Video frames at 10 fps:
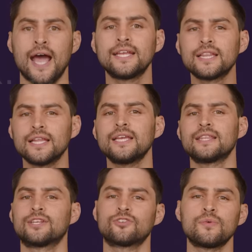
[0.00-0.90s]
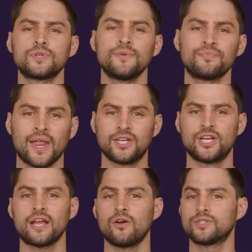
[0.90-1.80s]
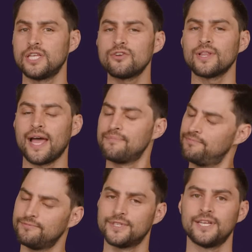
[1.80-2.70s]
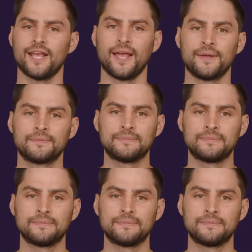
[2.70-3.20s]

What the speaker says: Head to the link in the description and check out Secret Lab today.